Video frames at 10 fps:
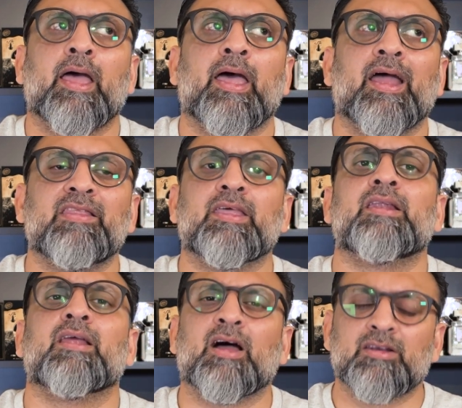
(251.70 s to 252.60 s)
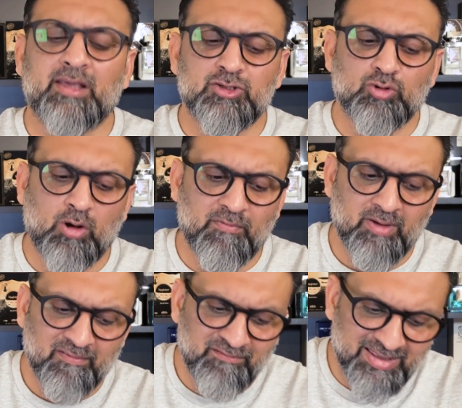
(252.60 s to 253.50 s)
and then a touch of
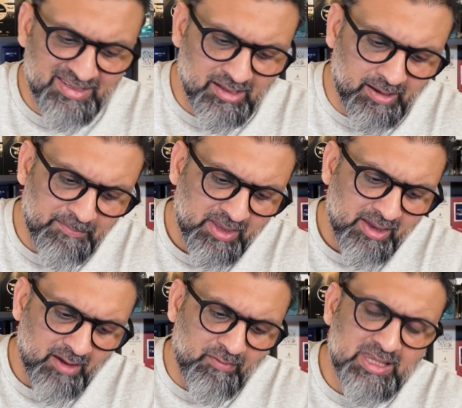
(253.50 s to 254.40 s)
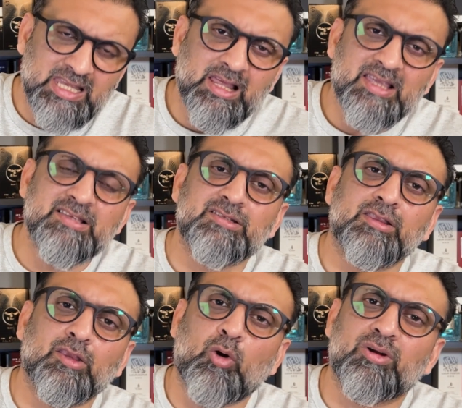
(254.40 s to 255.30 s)
vanilla vanilla is
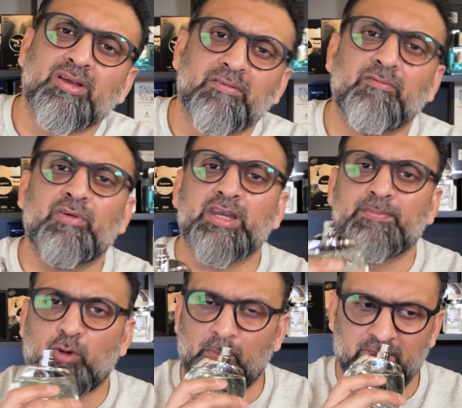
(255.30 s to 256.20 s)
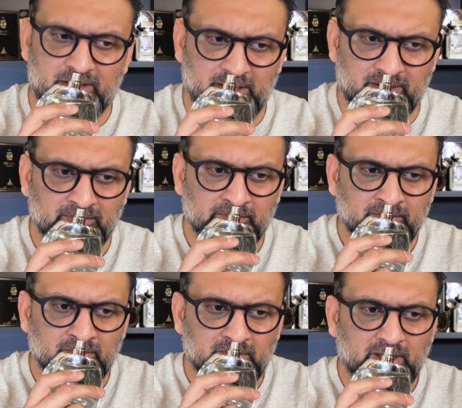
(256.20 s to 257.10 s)
not very prominent here
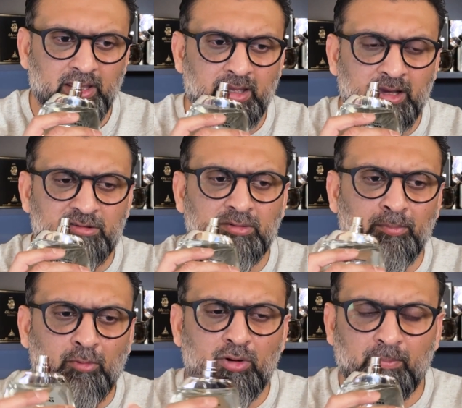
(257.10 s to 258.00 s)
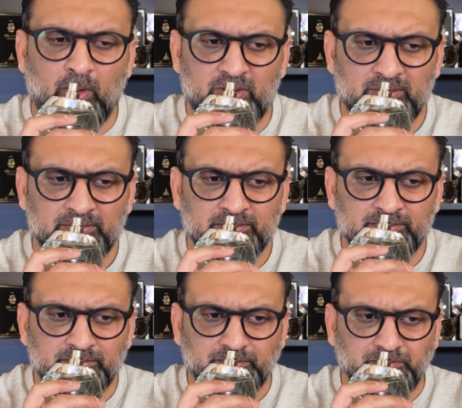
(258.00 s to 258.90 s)
uh, it's more about
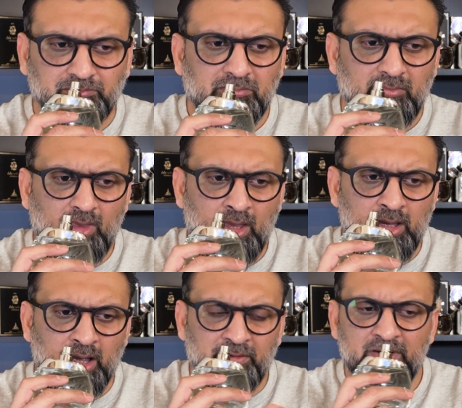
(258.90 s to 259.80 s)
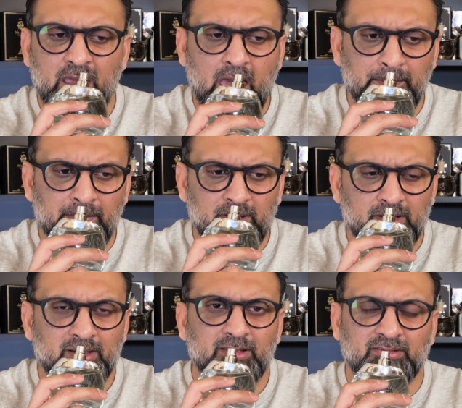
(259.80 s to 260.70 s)
uh, green
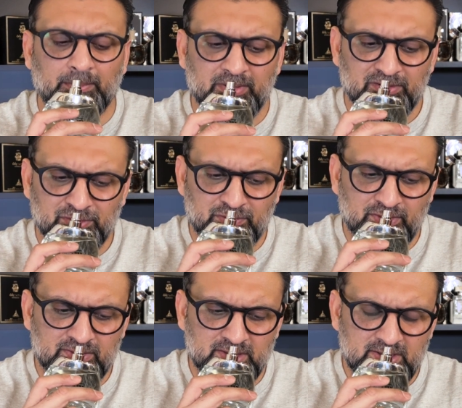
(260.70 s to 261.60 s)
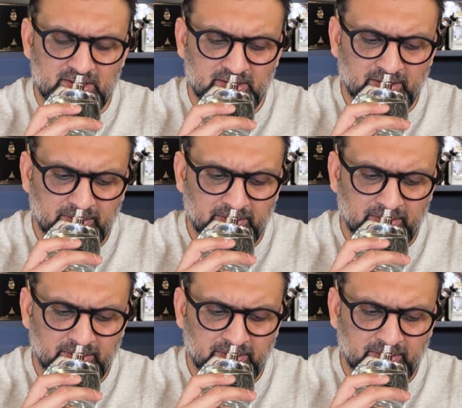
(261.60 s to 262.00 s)
apple some citruses